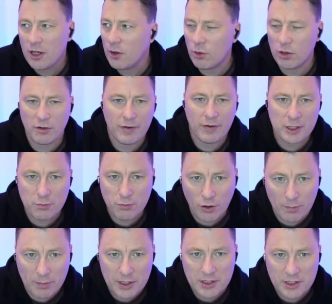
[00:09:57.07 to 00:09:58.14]
what the value
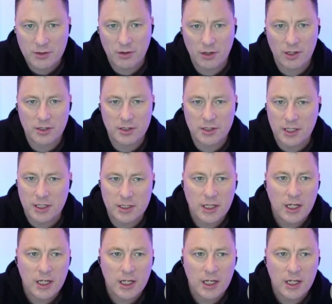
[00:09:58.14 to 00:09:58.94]
prop is, all of those things.